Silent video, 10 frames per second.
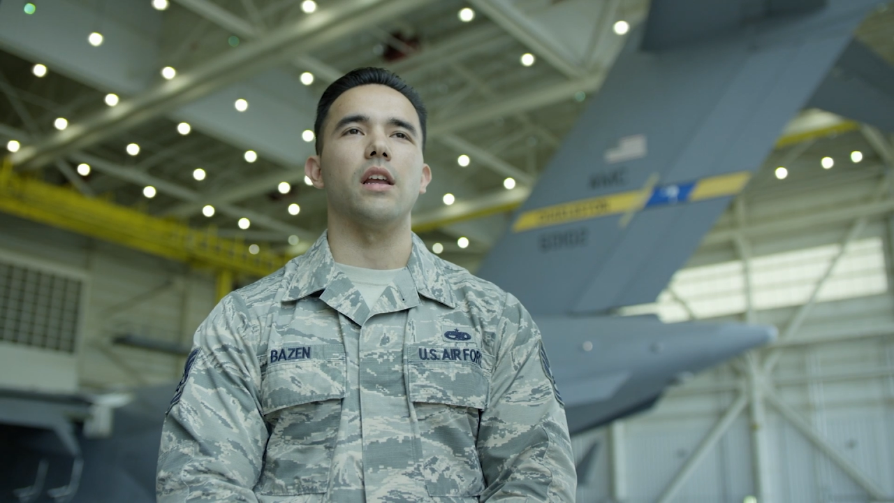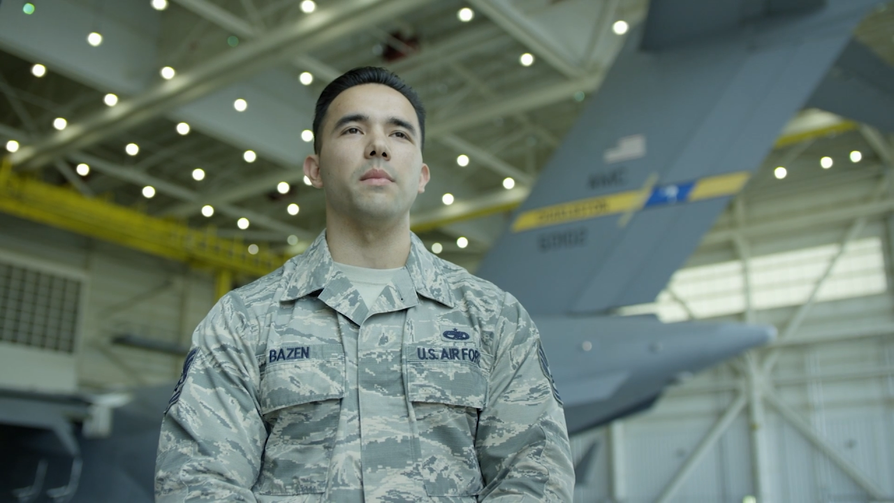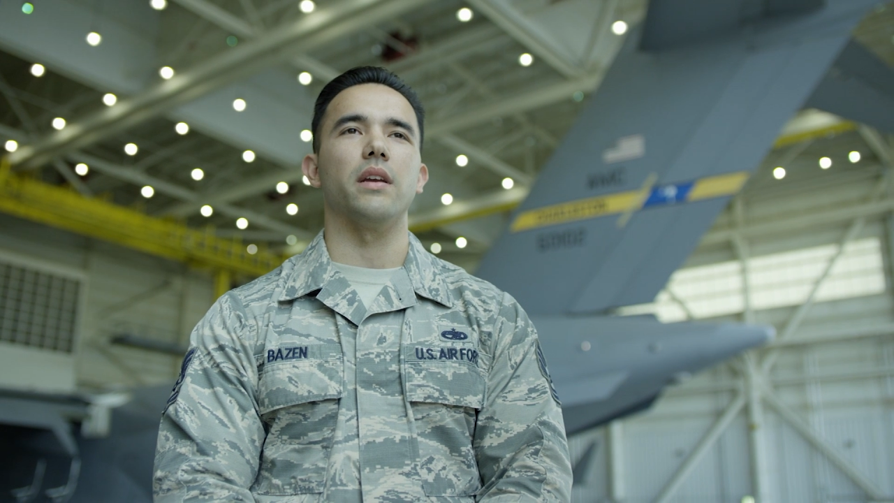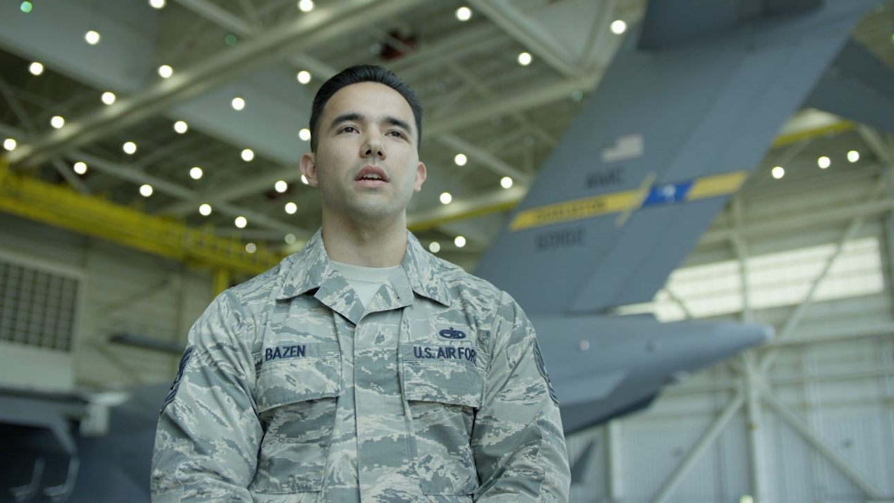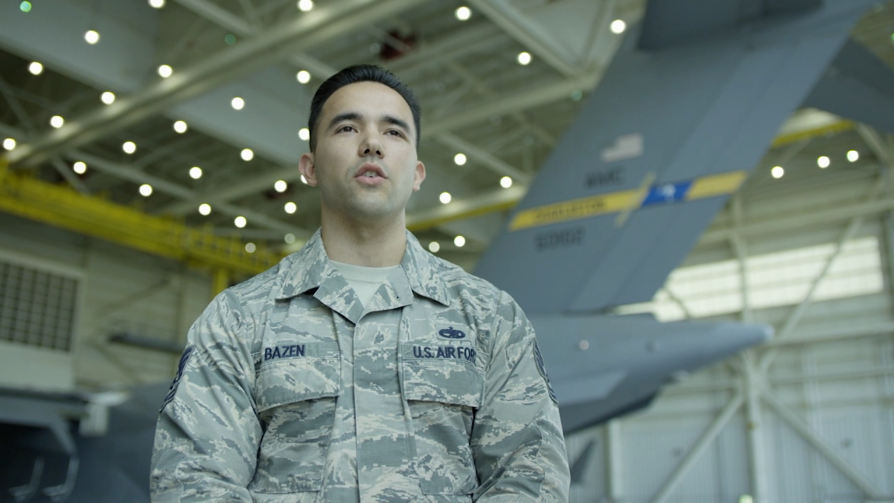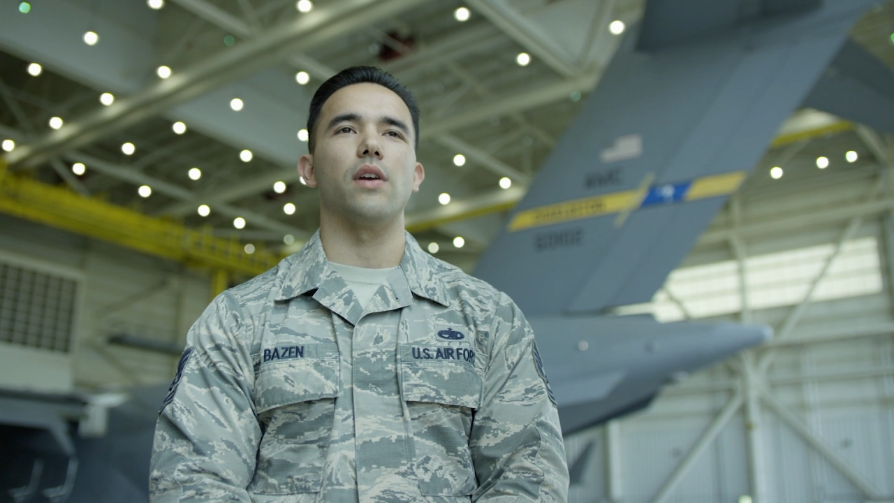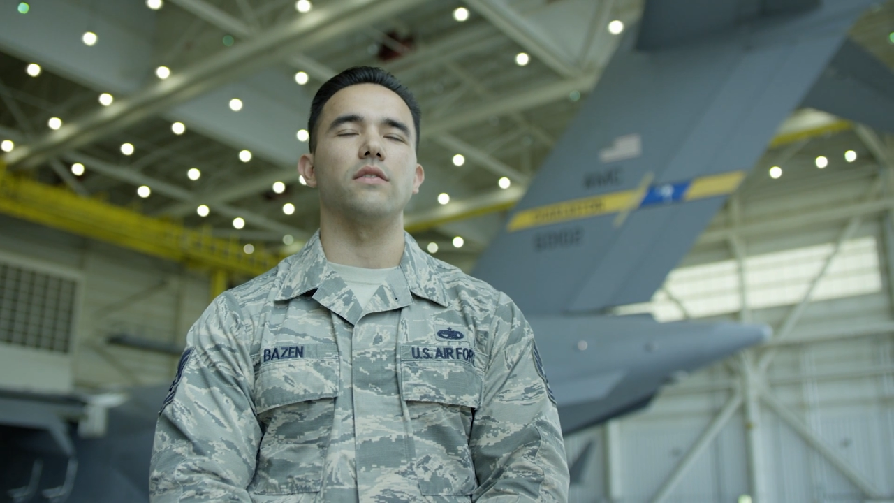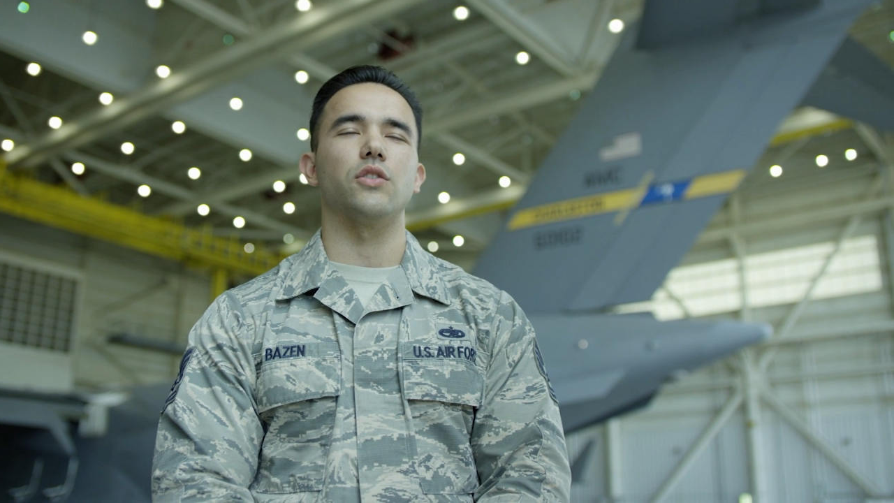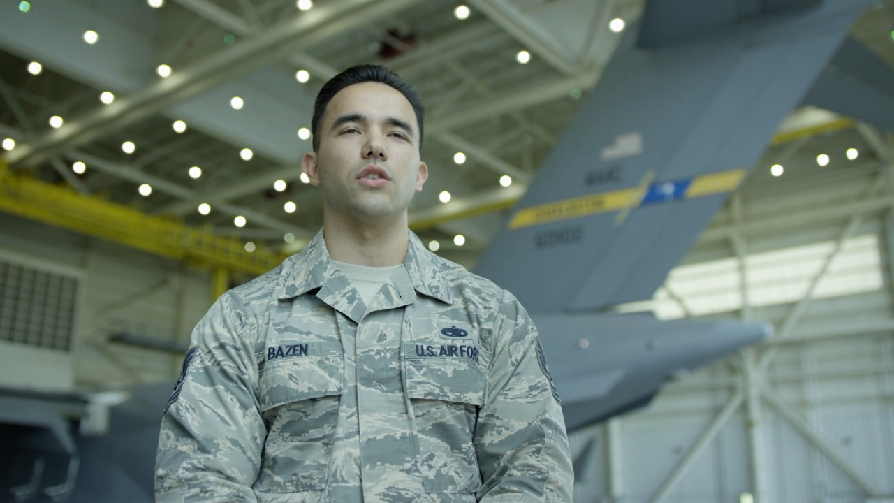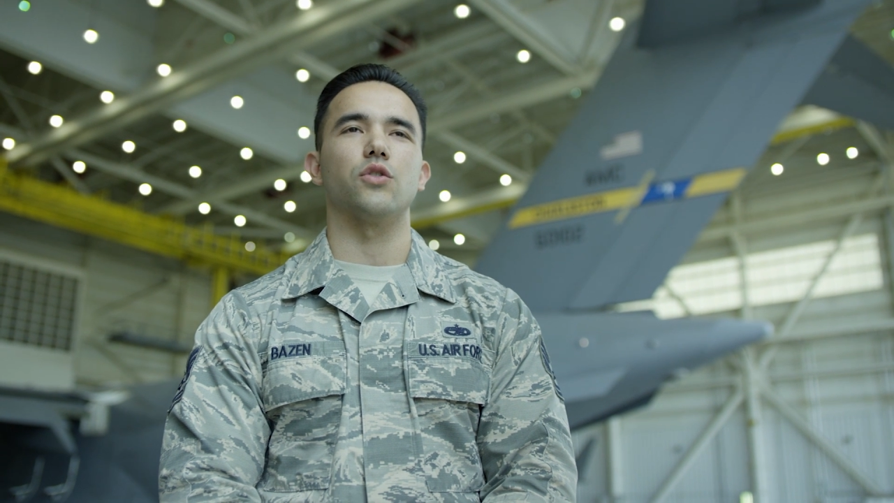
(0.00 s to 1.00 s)
And I'm an aircraft
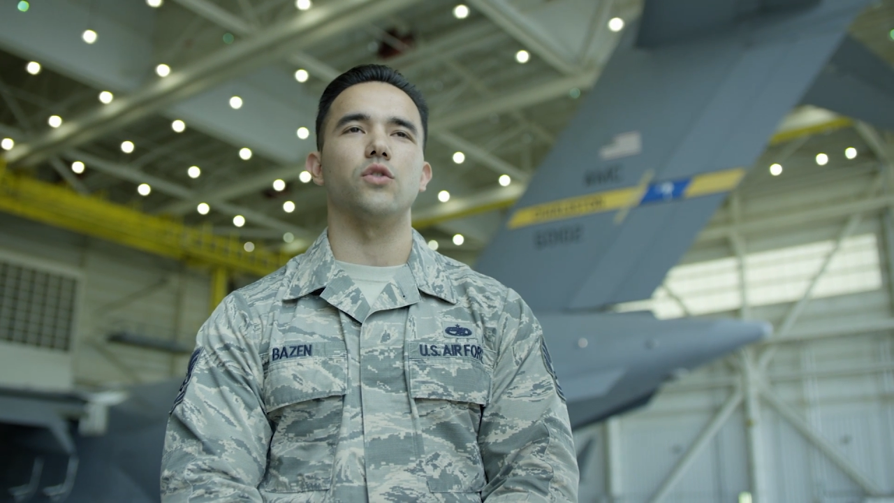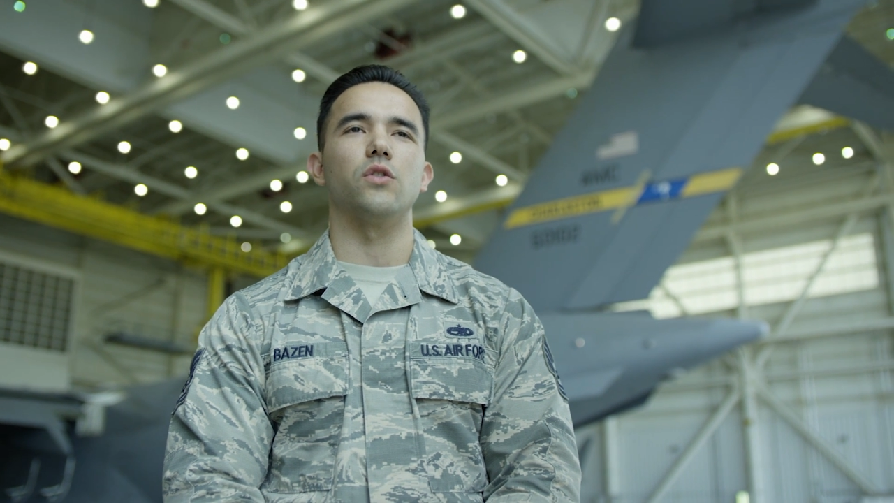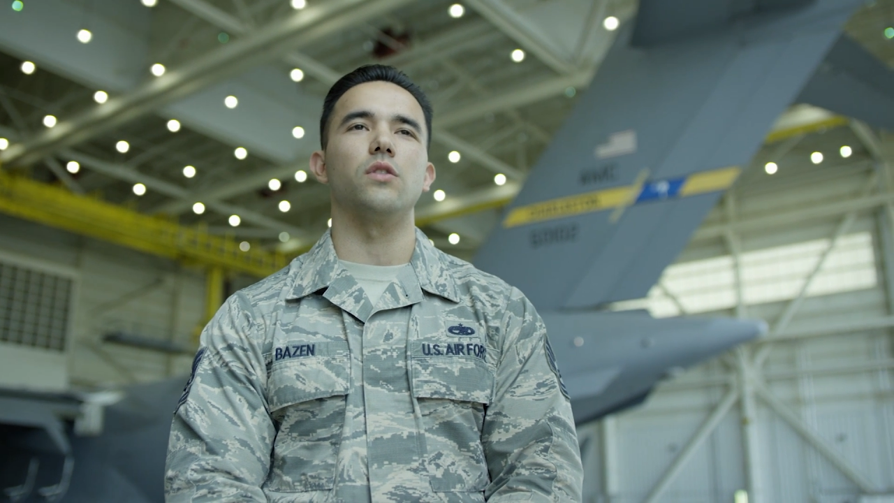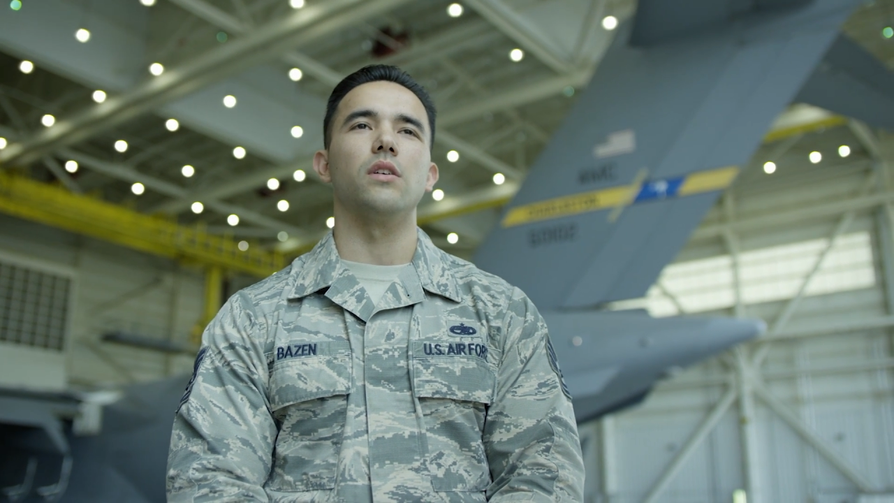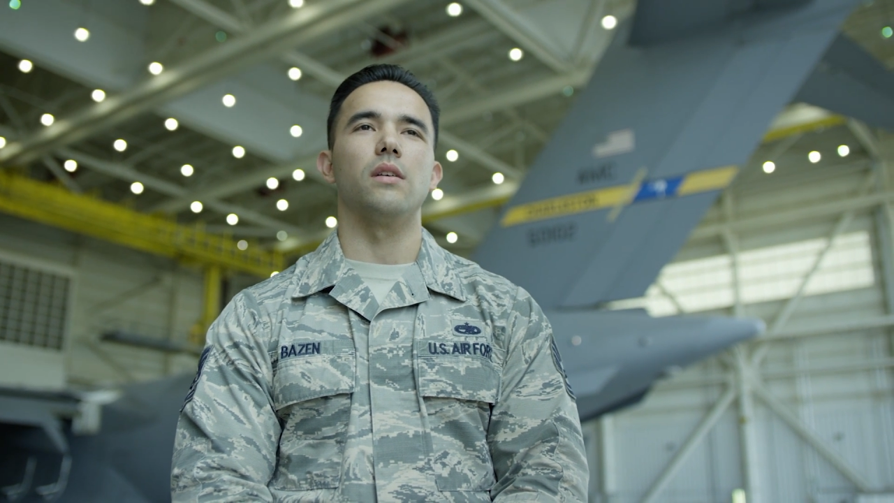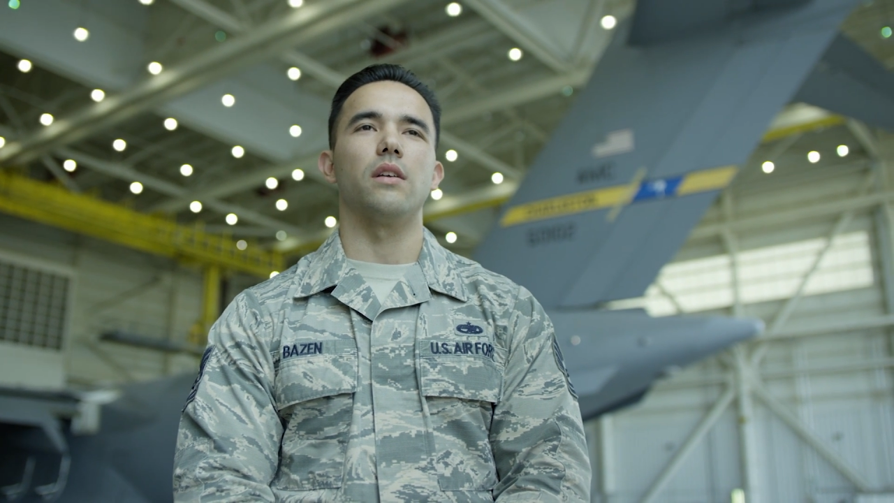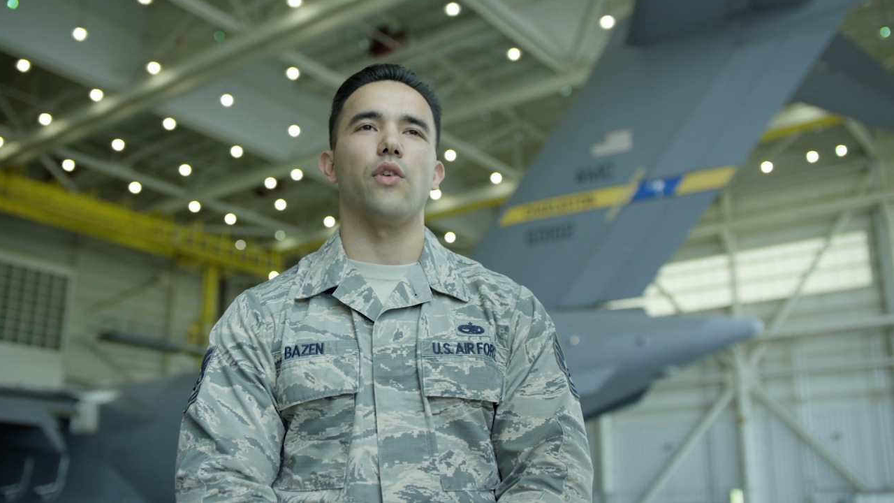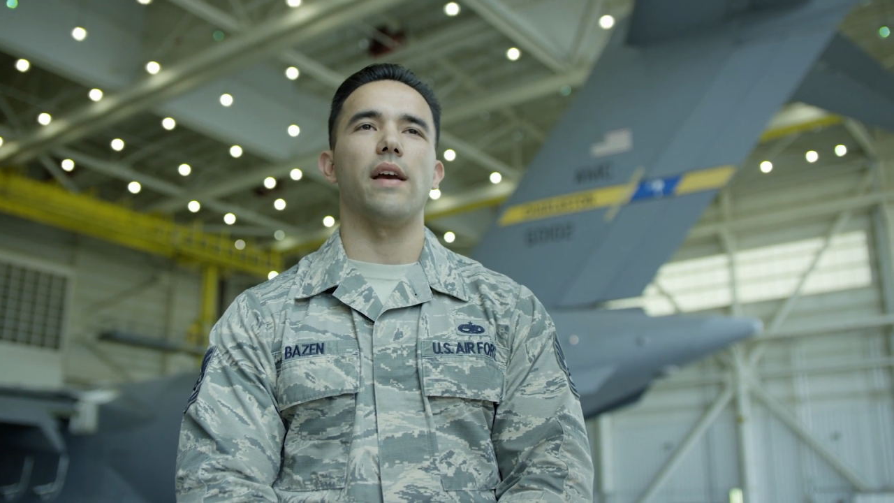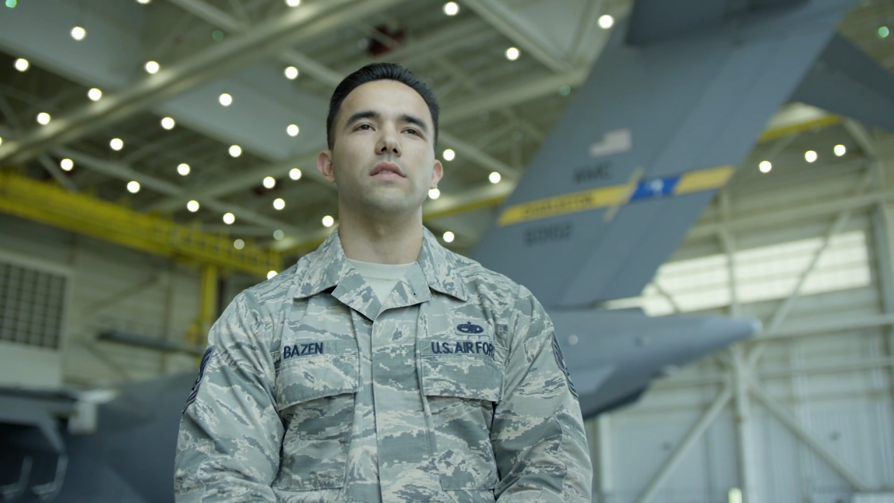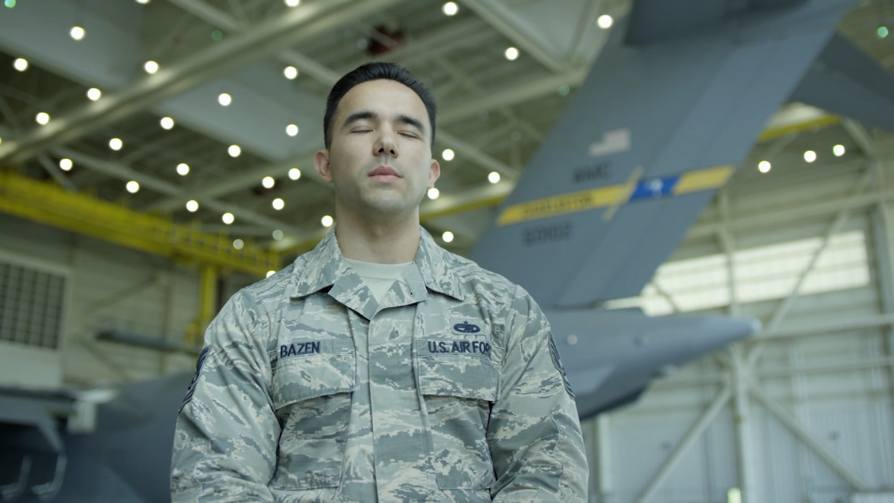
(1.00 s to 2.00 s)
structural
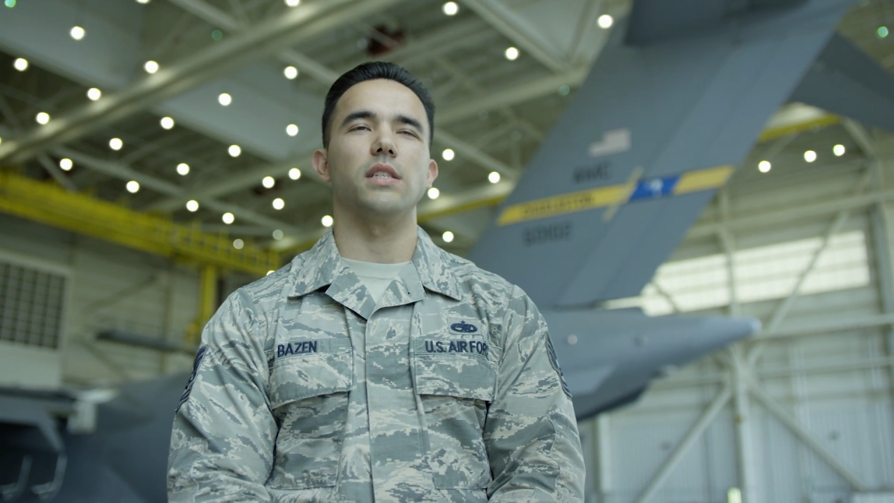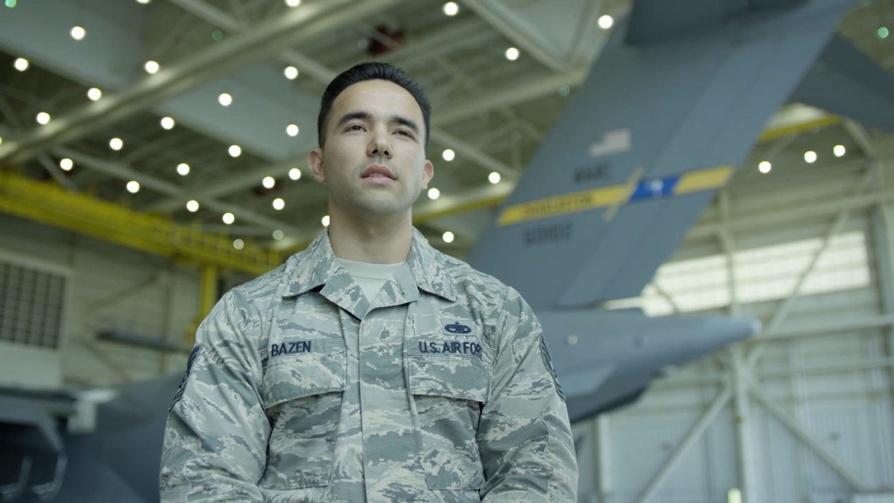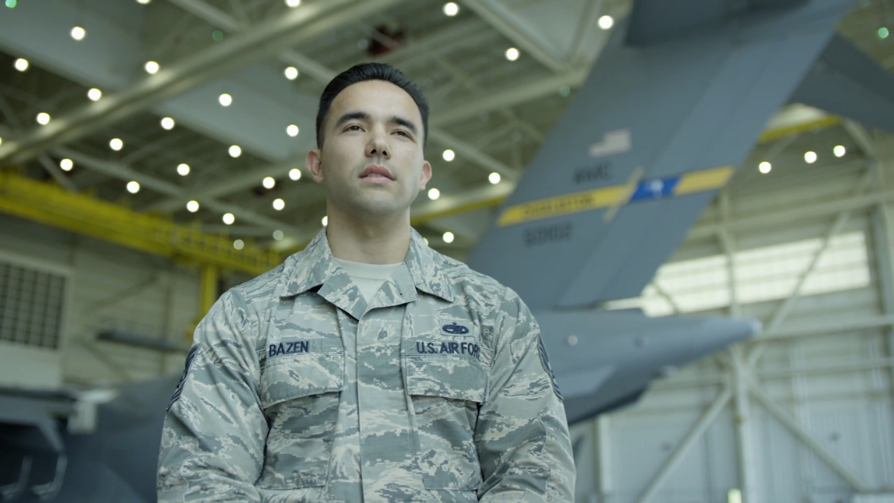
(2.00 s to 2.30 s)
craftsman.